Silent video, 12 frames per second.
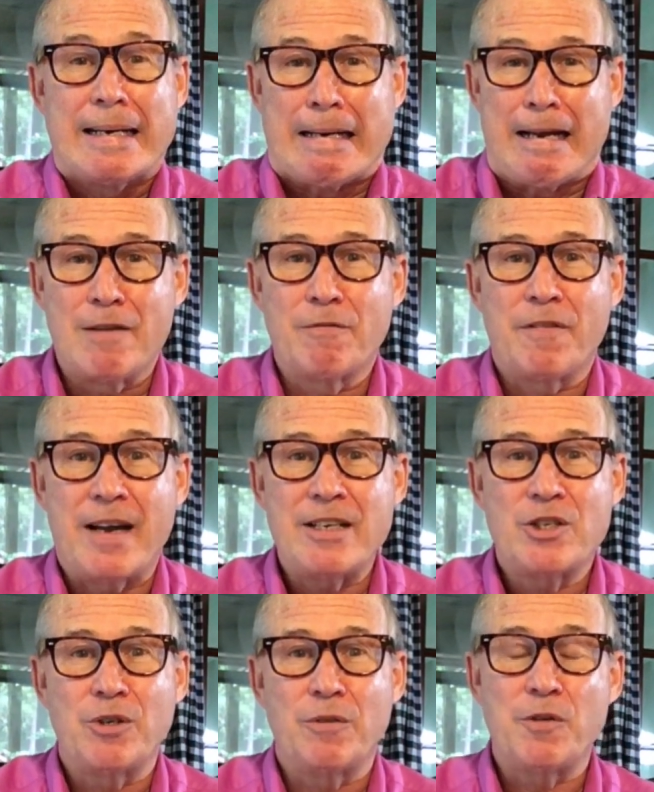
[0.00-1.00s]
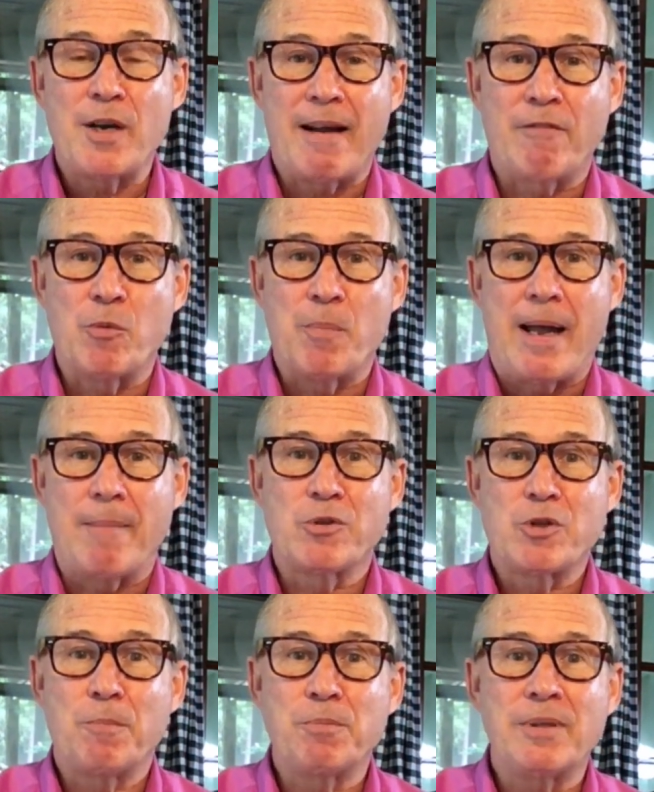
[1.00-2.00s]
And I invite you, if you have your
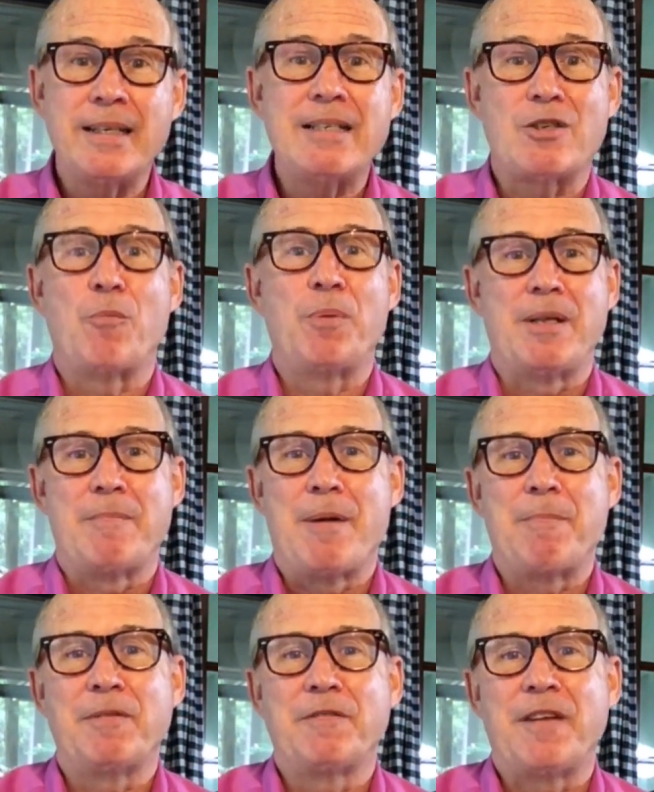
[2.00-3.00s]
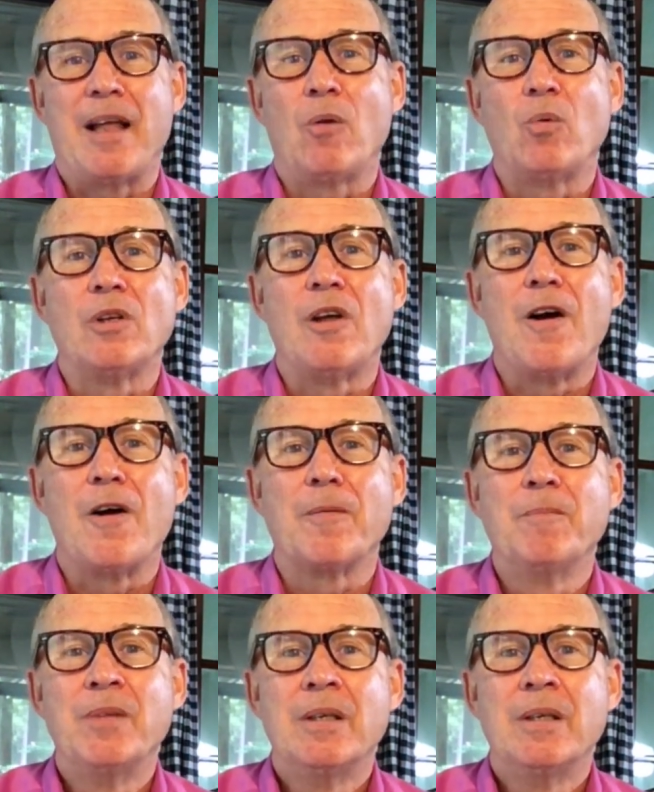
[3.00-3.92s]
Bibles, to please open them up and follow along.